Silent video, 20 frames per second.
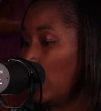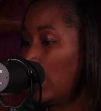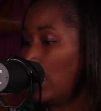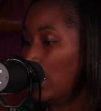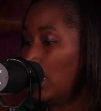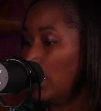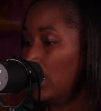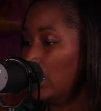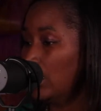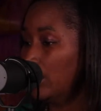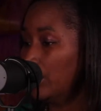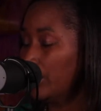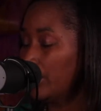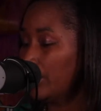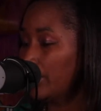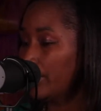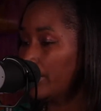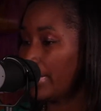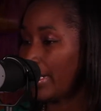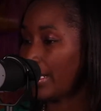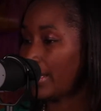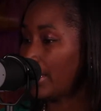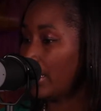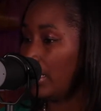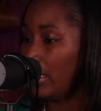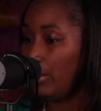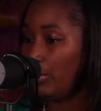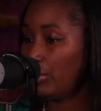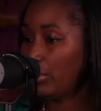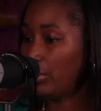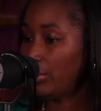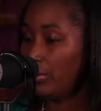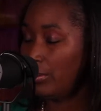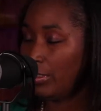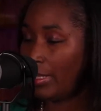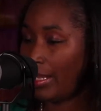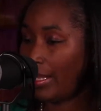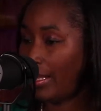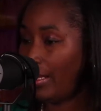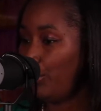But I think
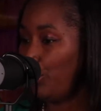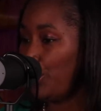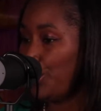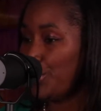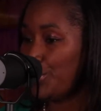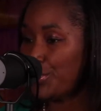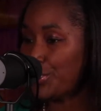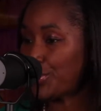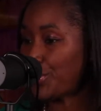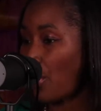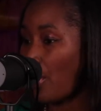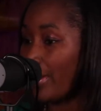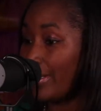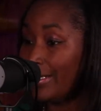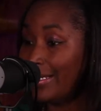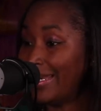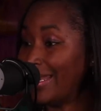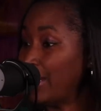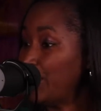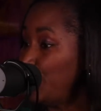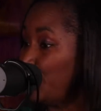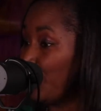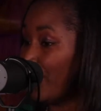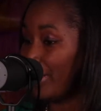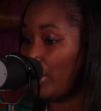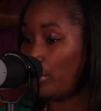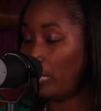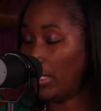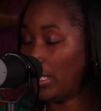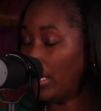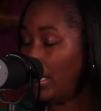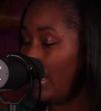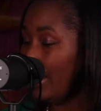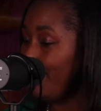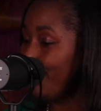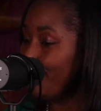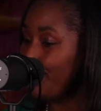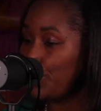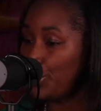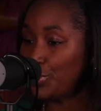when you're starting and you're at the
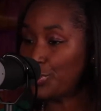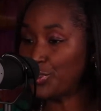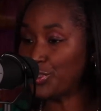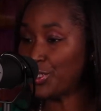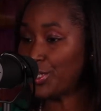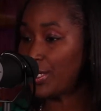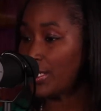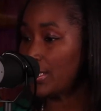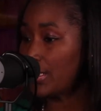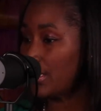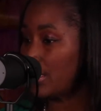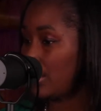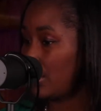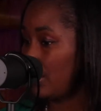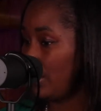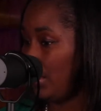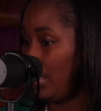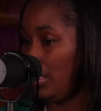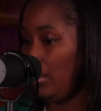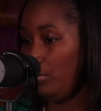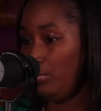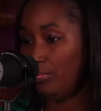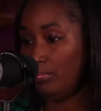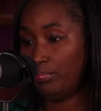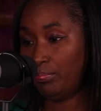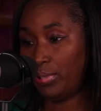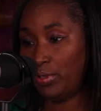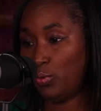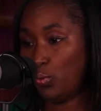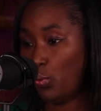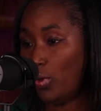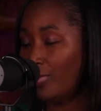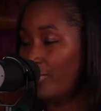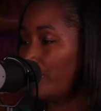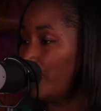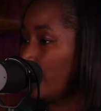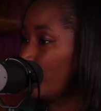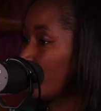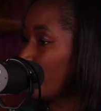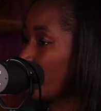beginning, you just keep putting one
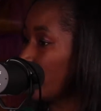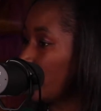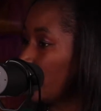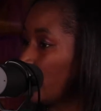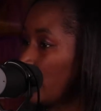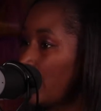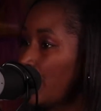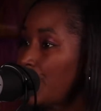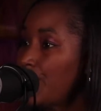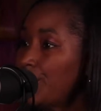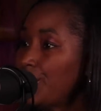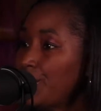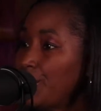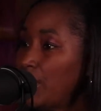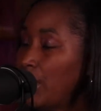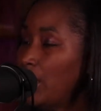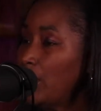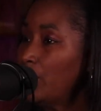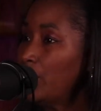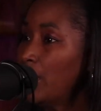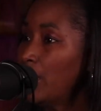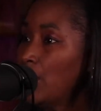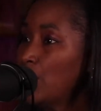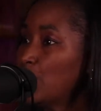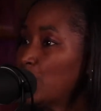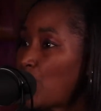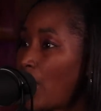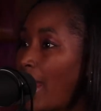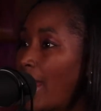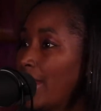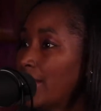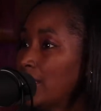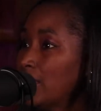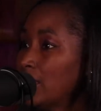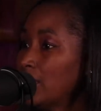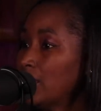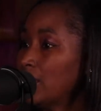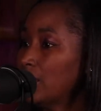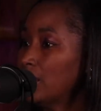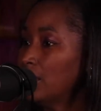foot in front of the other and you keep trying
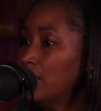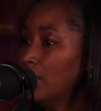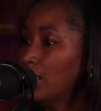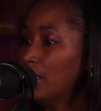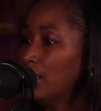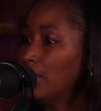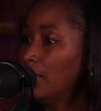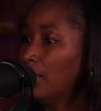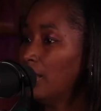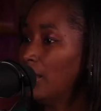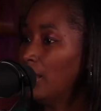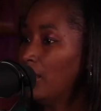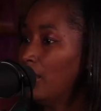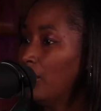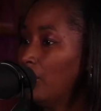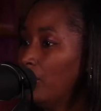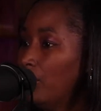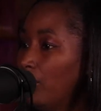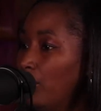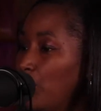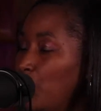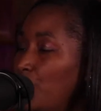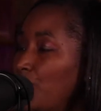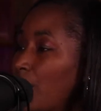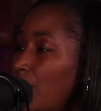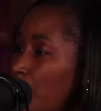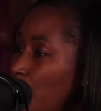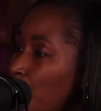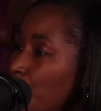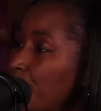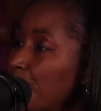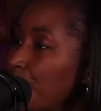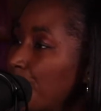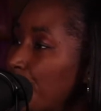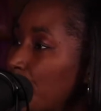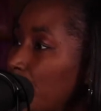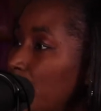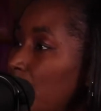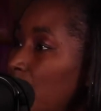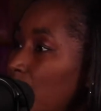to move the
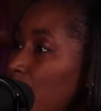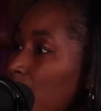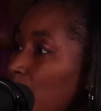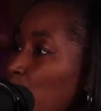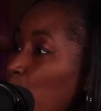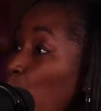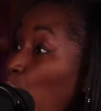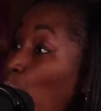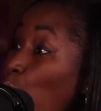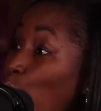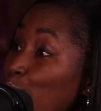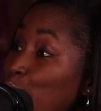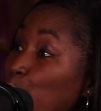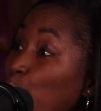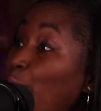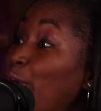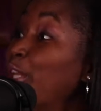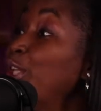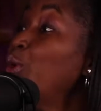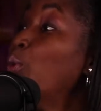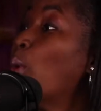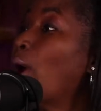culture towards where you